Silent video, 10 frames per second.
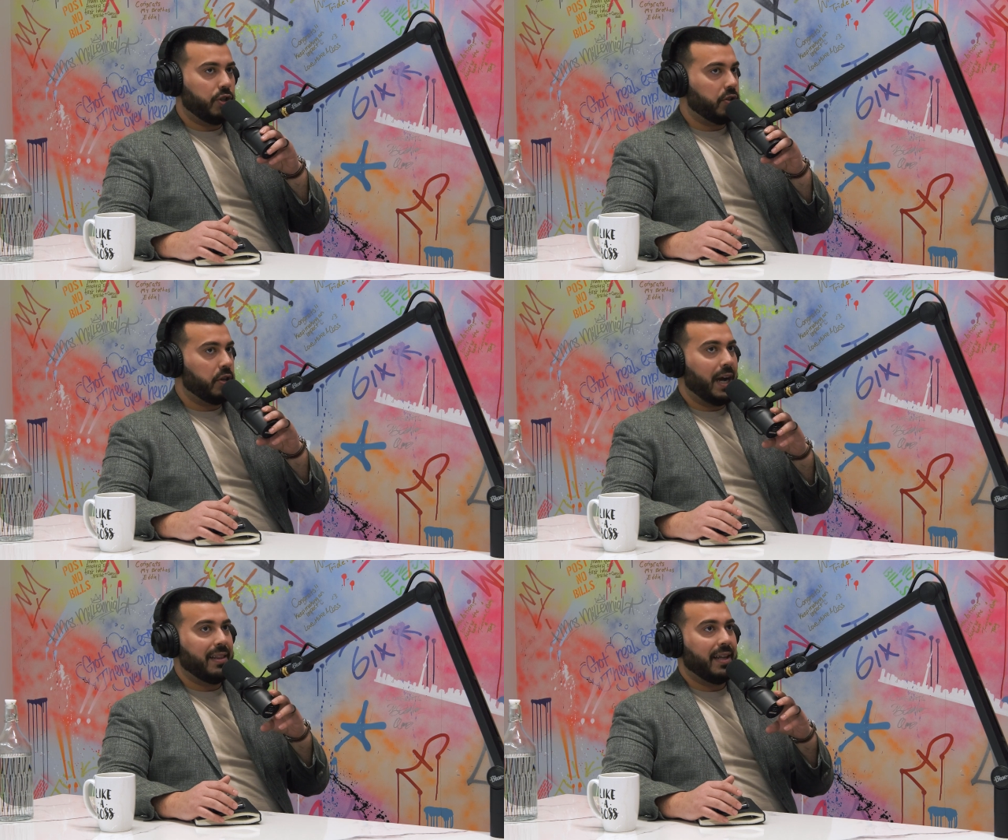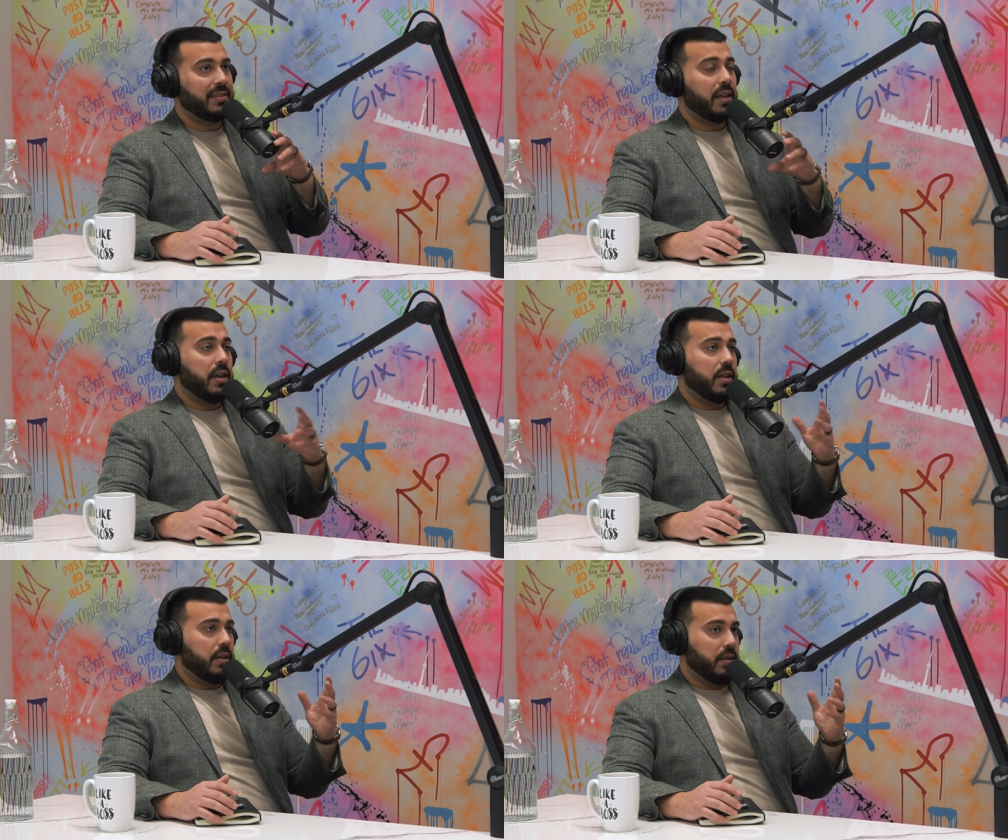stricter guidelines.
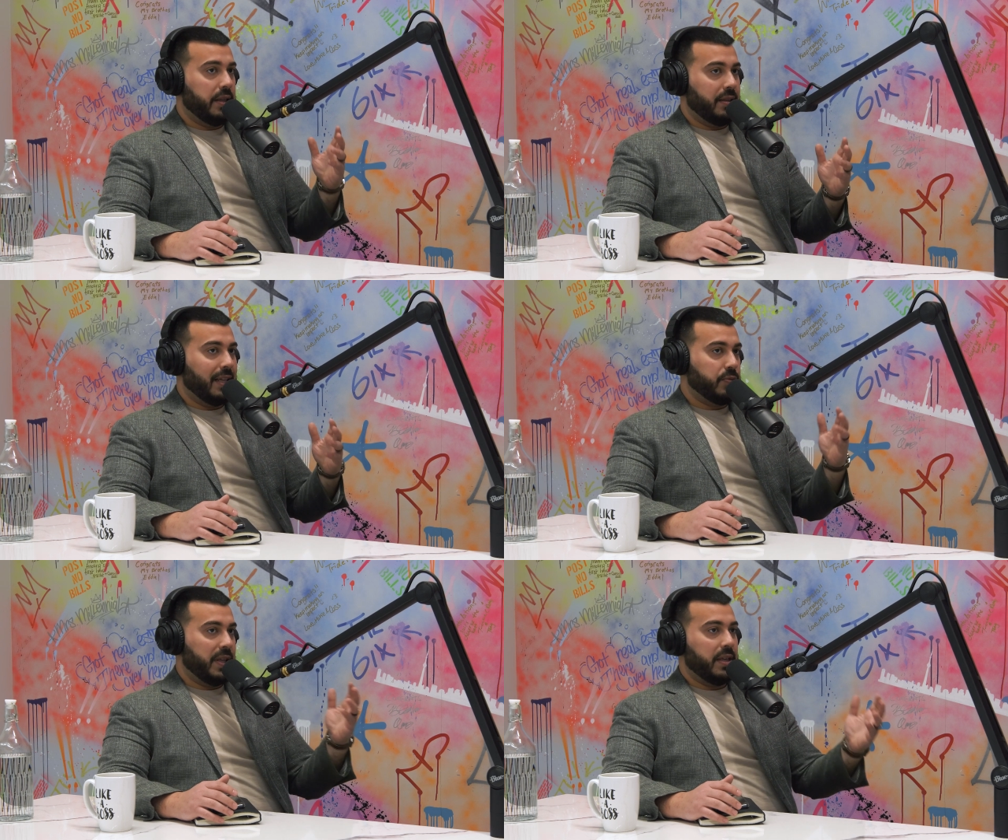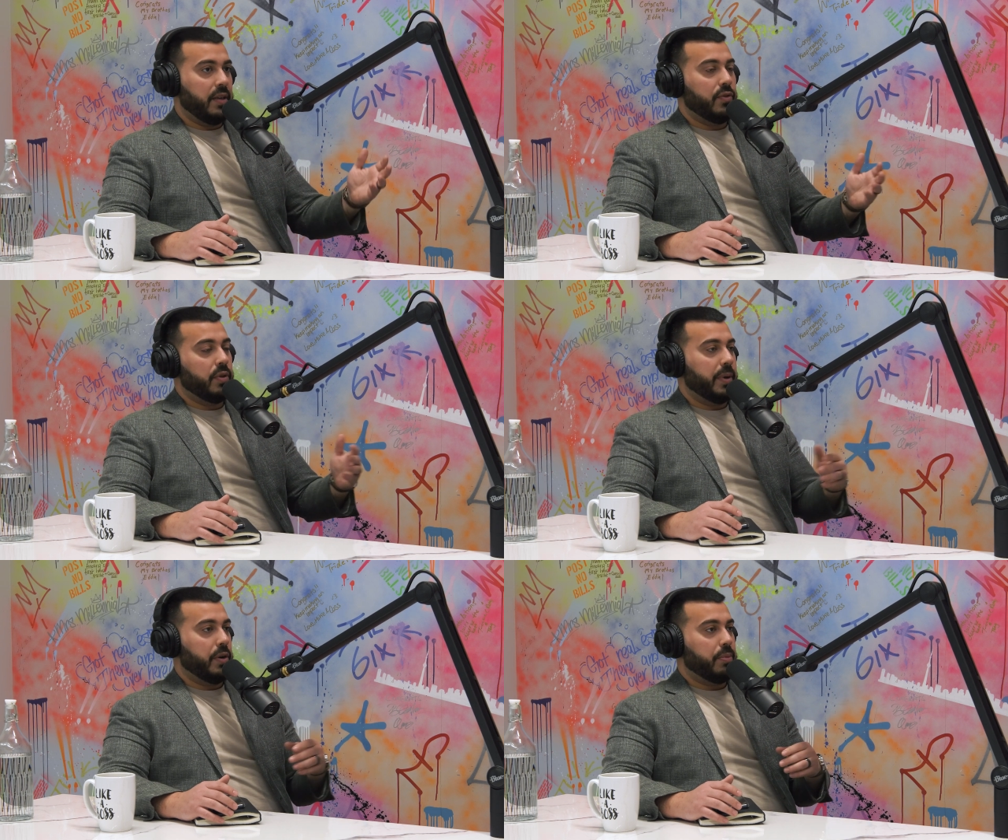That's why they give you
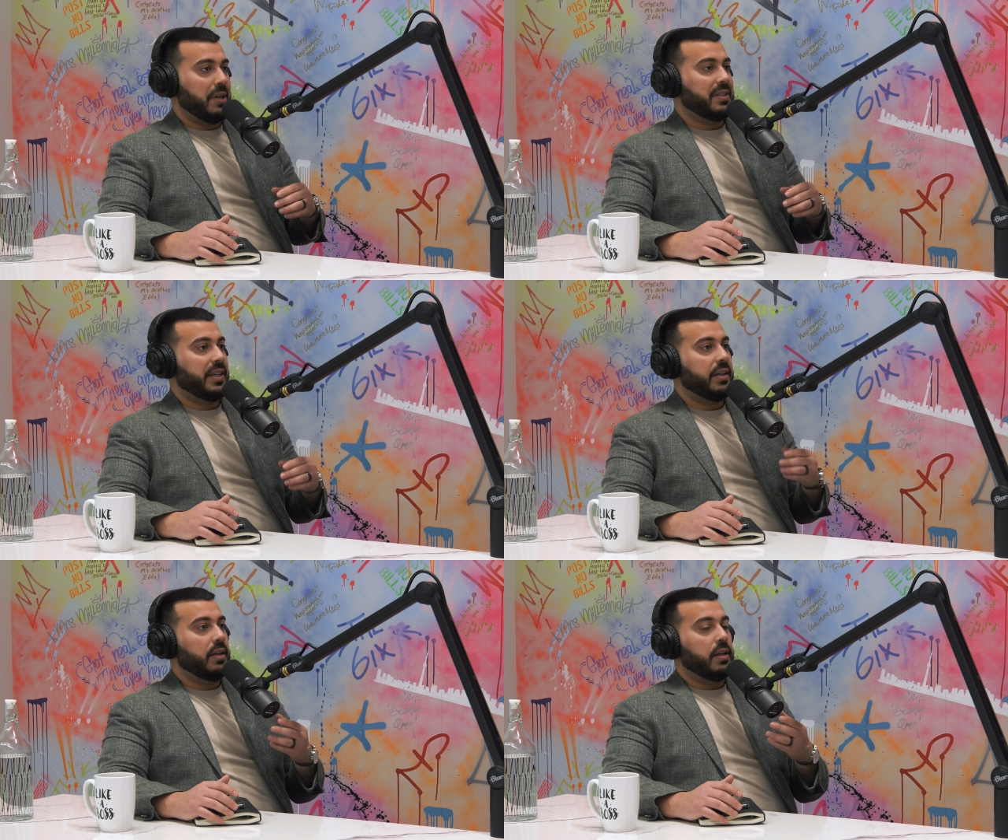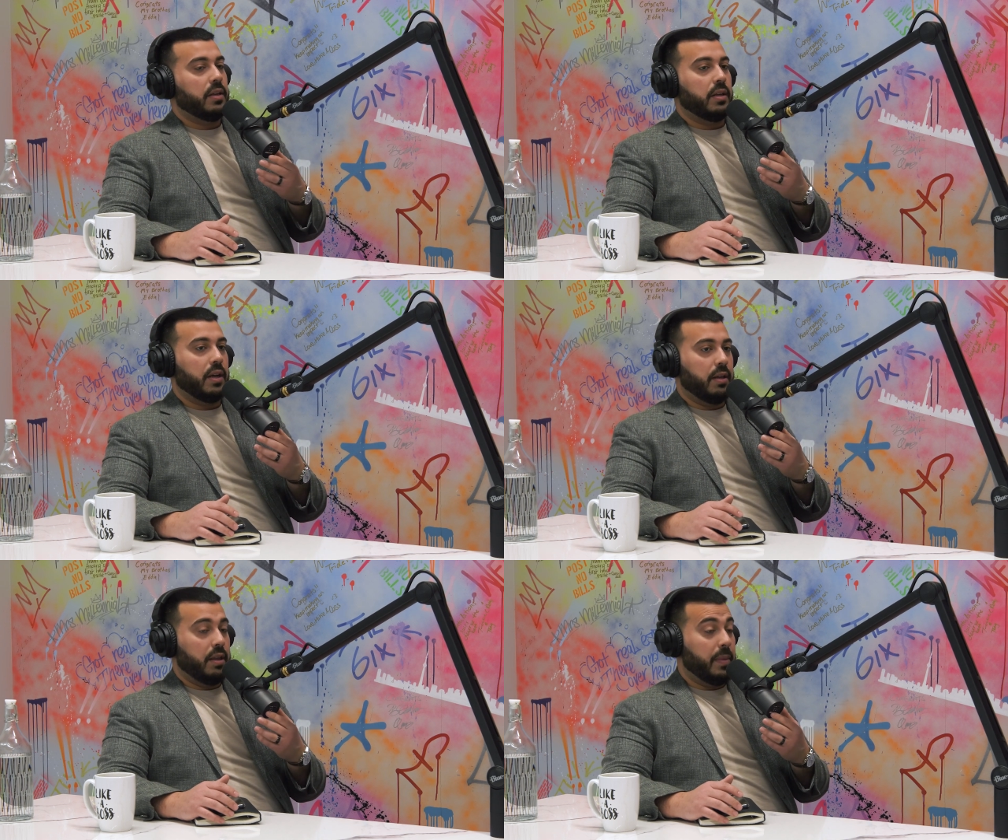the better pricing.
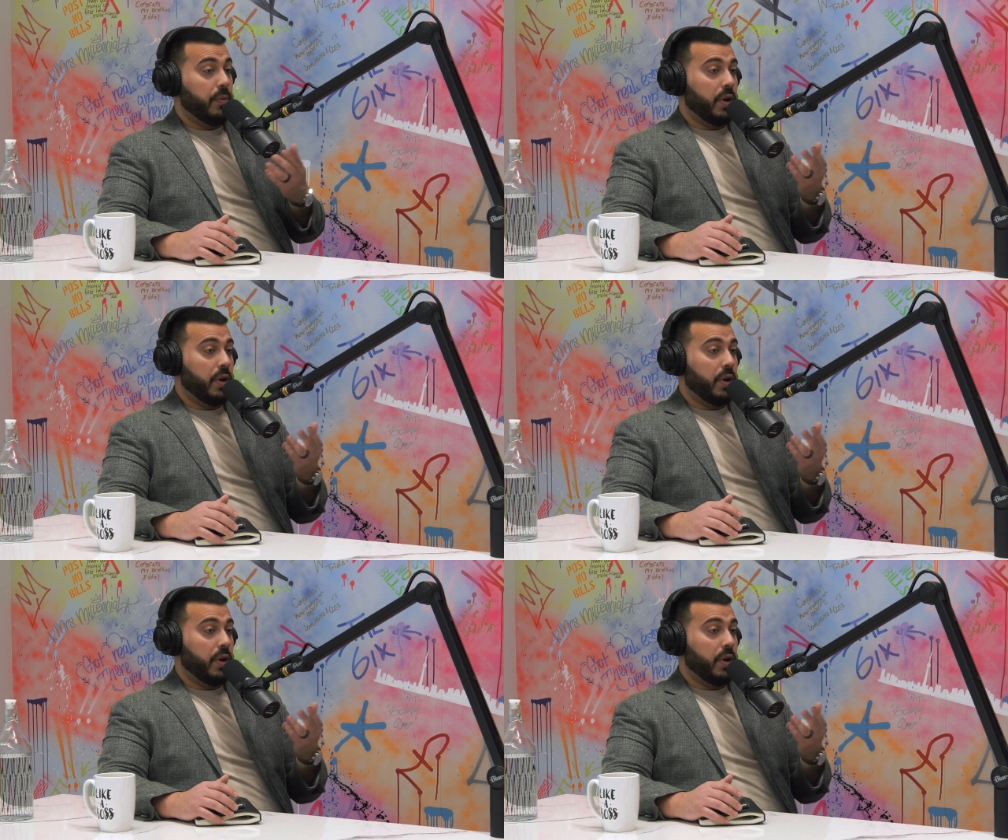They may